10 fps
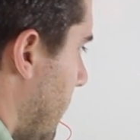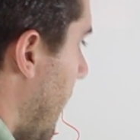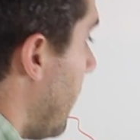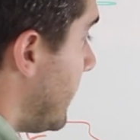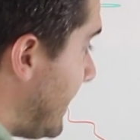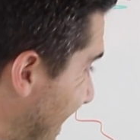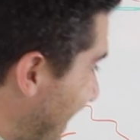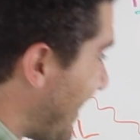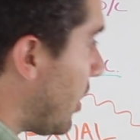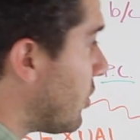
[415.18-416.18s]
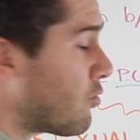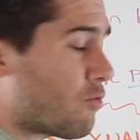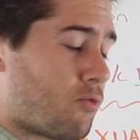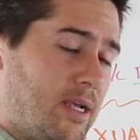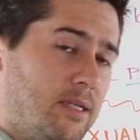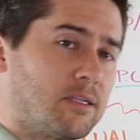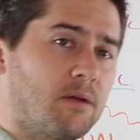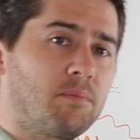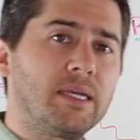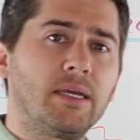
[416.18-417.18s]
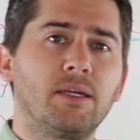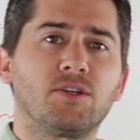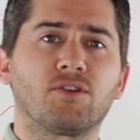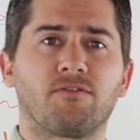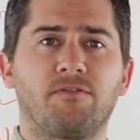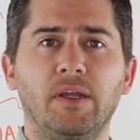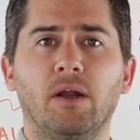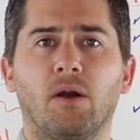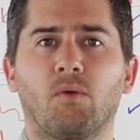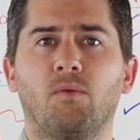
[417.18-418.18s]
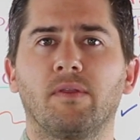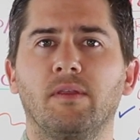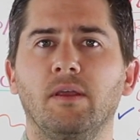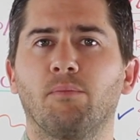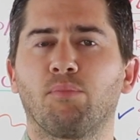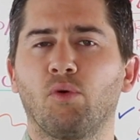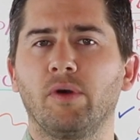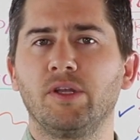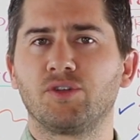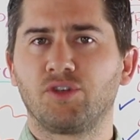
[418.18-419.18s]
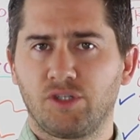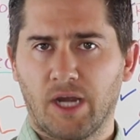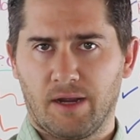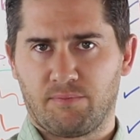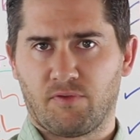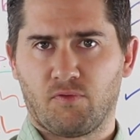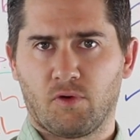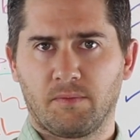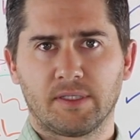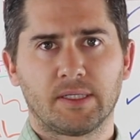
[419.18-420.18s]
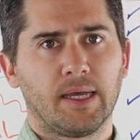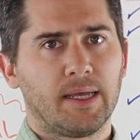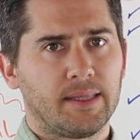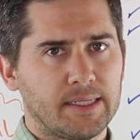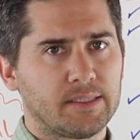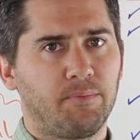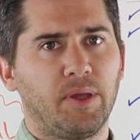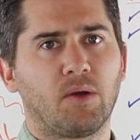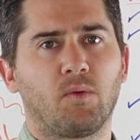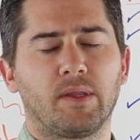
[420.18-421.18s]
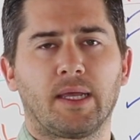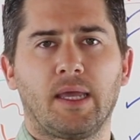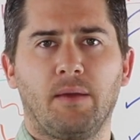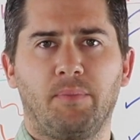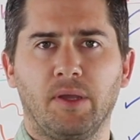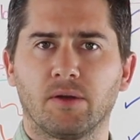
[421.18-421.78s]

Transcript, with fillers: did it unreasonably interfere with the employee's job performance? That's a big one that can't be